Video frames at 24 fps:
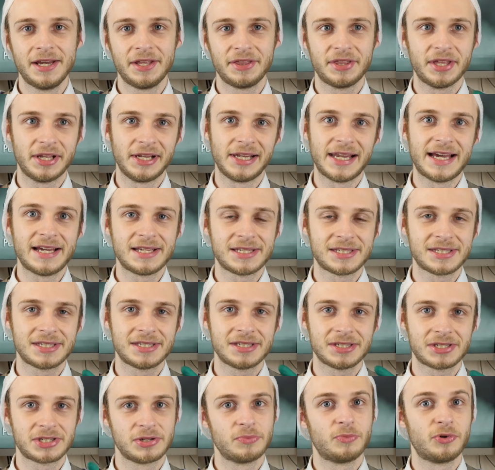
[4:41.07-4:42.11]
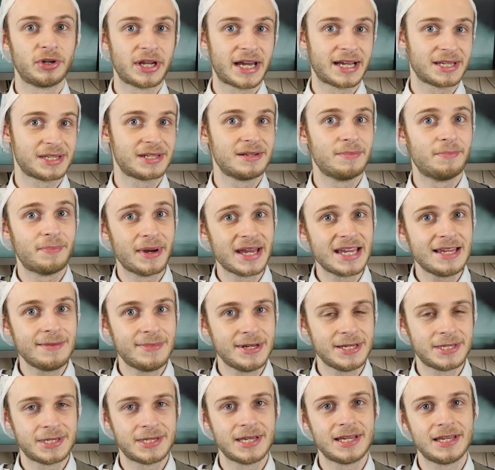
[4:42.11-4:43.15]
the less someone has to
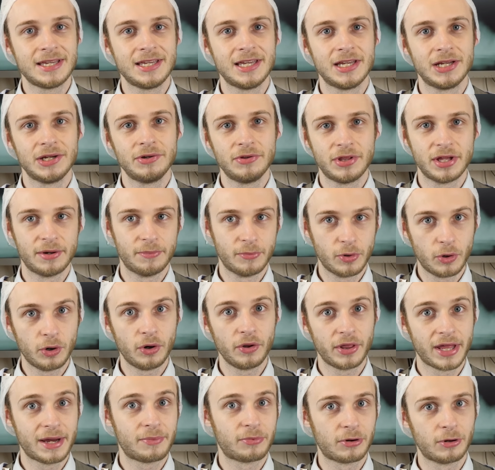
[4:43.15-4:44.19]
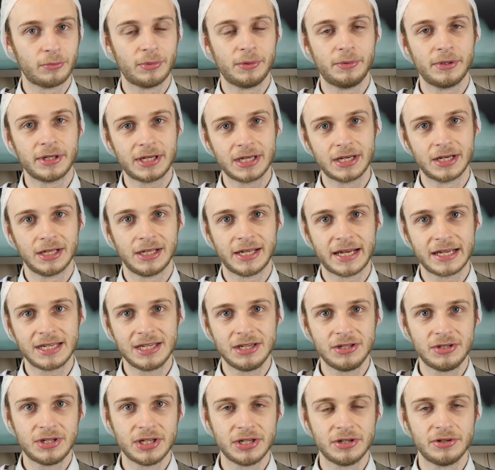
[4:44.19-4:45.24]
babysit you, the more they're probably going to let
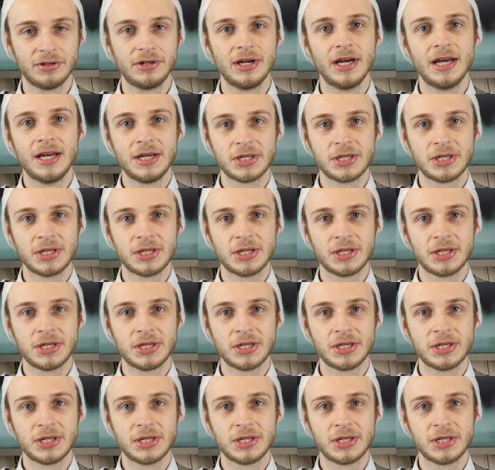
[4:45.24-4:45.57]
you do.